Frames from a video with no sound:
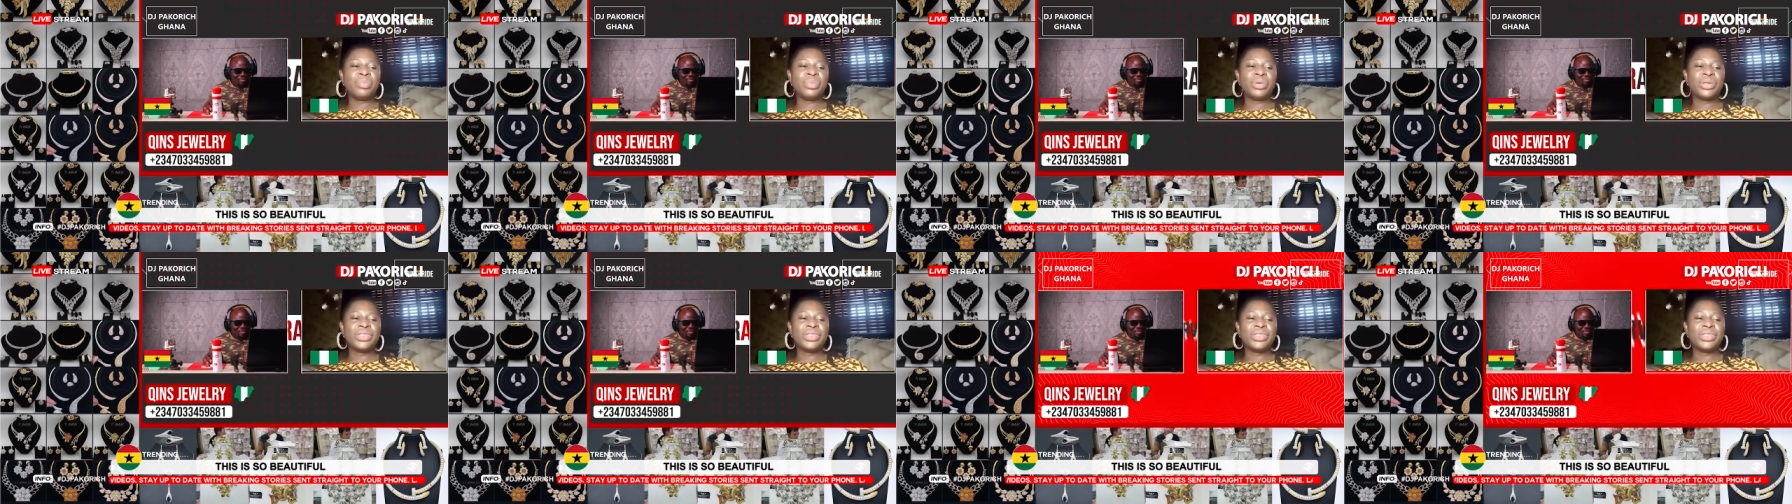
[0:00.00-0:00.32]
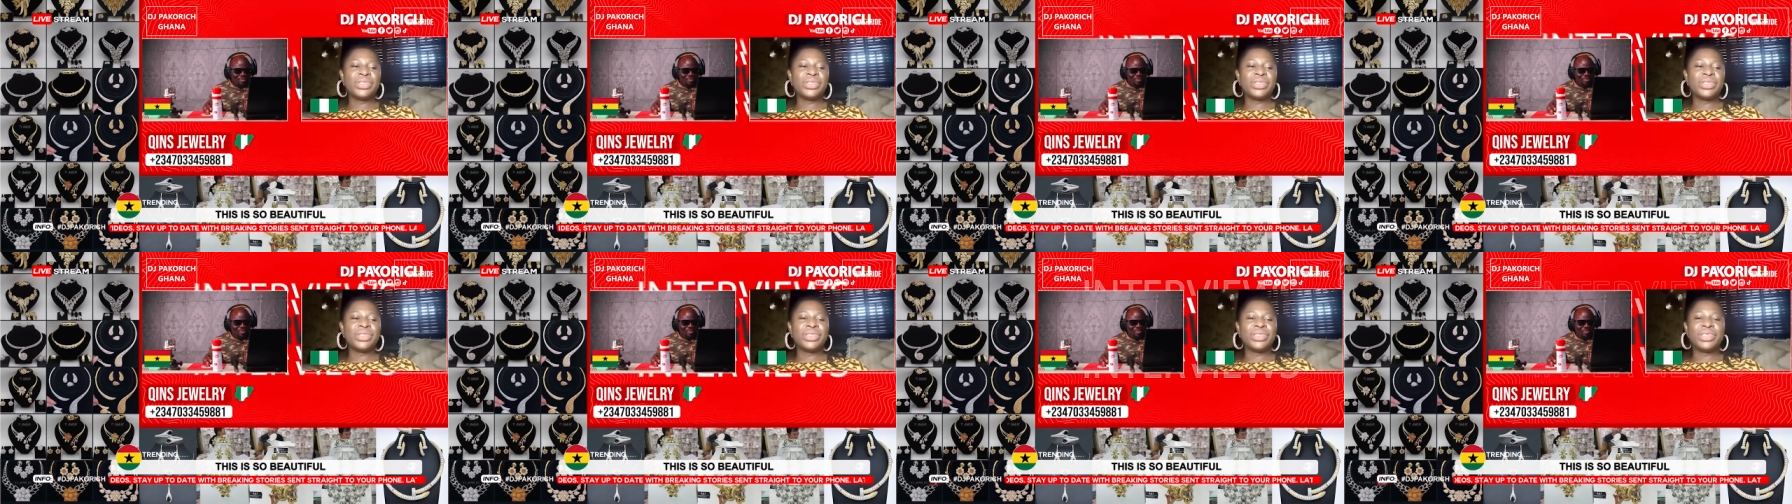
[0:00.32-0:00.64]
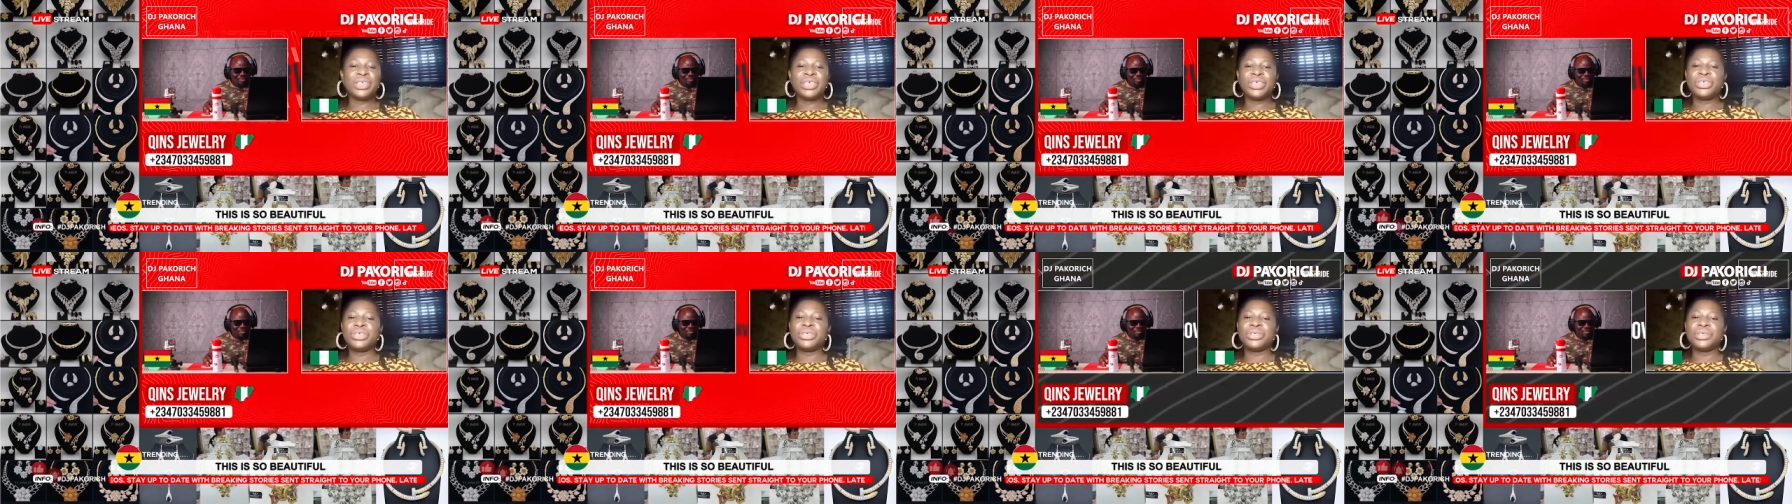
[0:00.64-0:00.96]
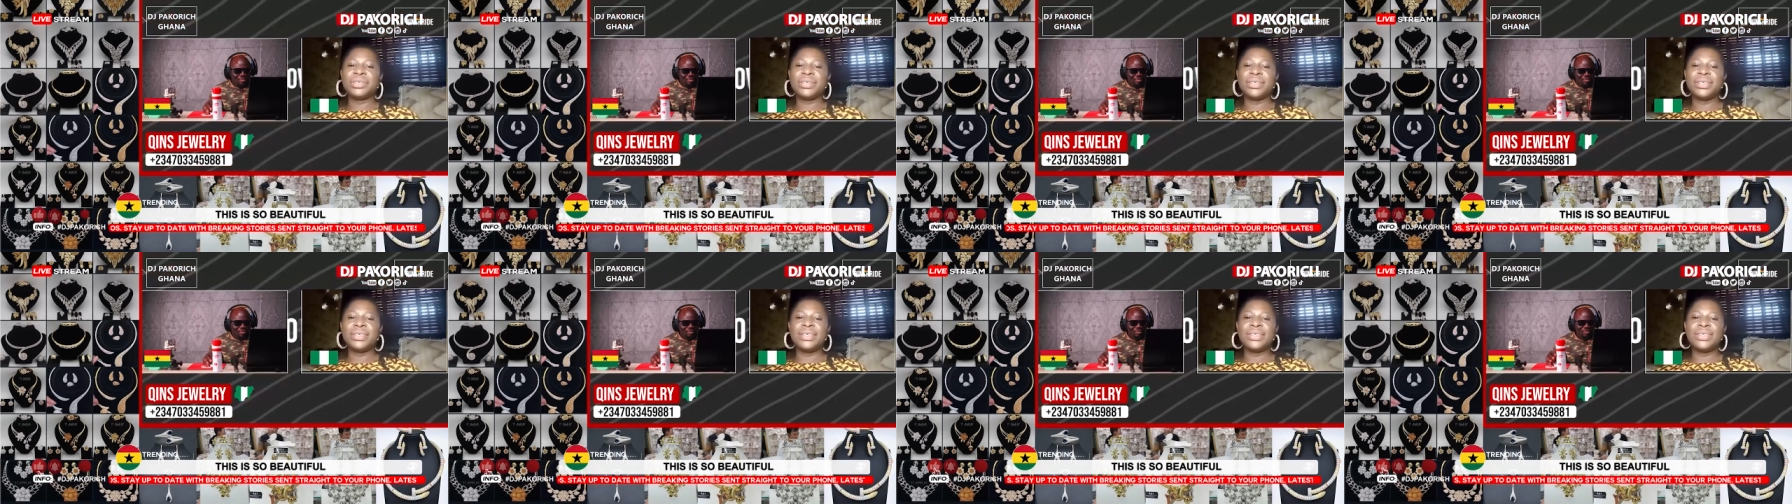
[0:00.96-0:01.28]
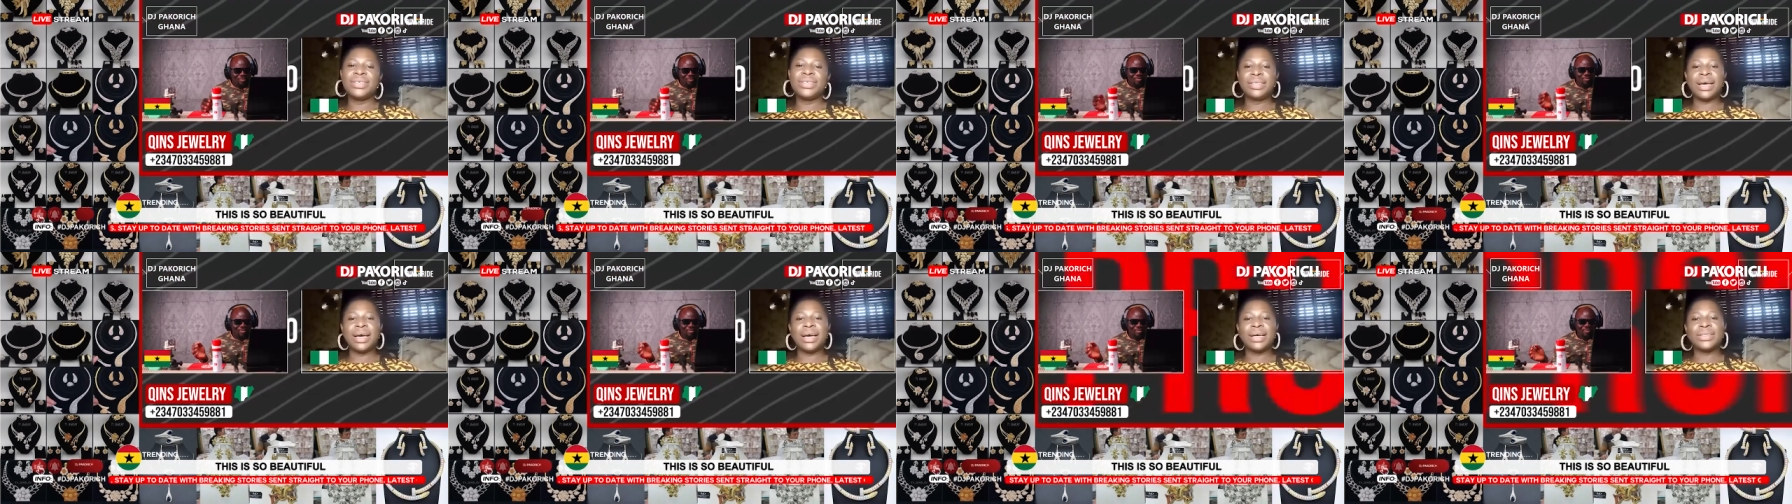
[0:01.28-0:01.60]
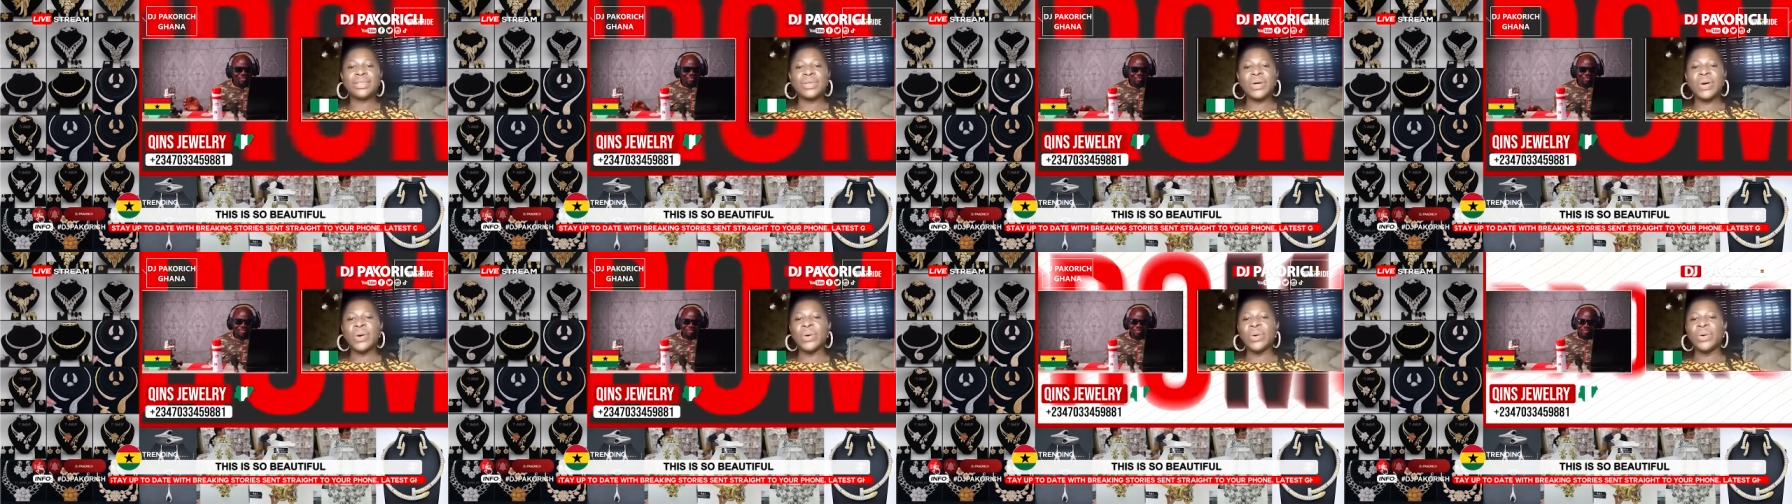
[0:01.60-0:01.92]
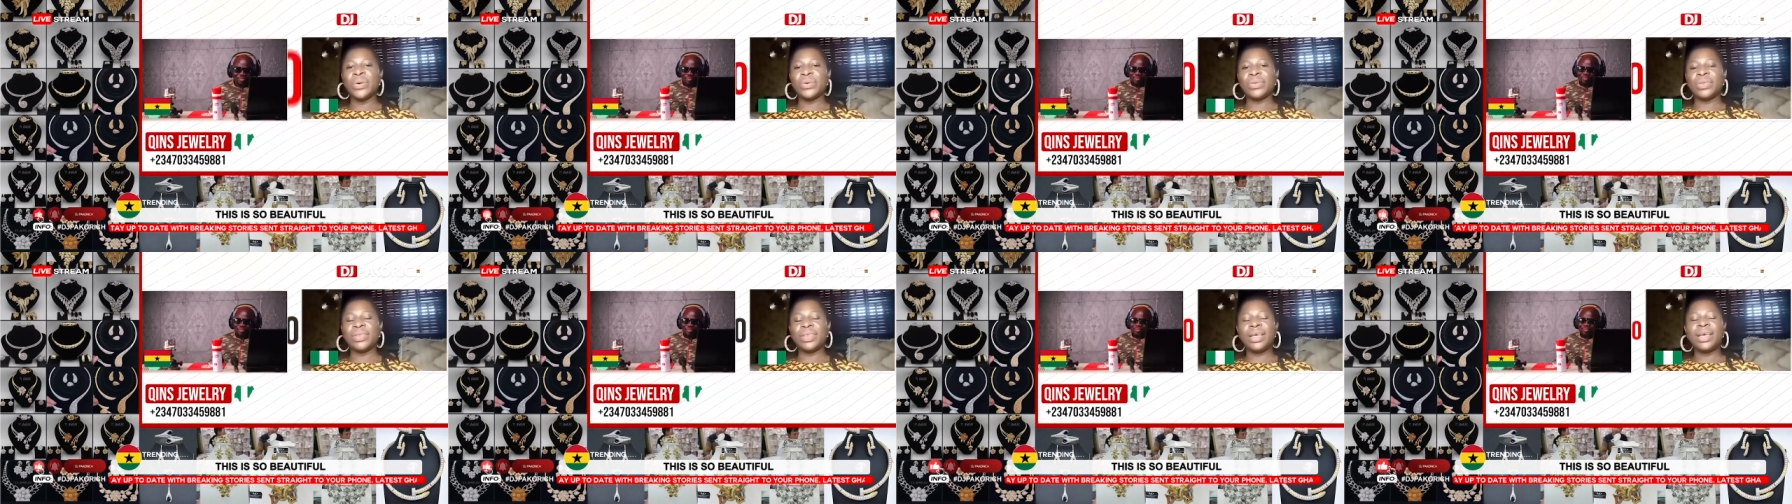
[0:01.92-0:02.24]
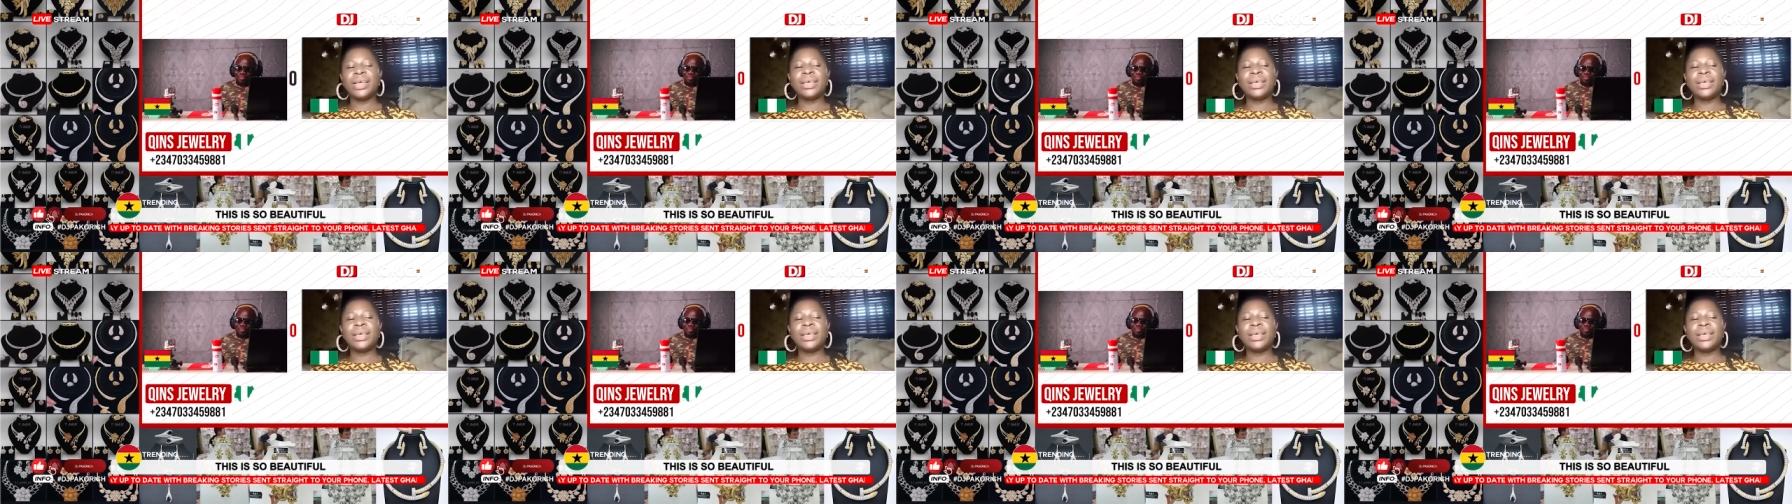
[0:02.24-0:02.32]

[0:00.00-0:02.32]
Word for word: importation is not at all.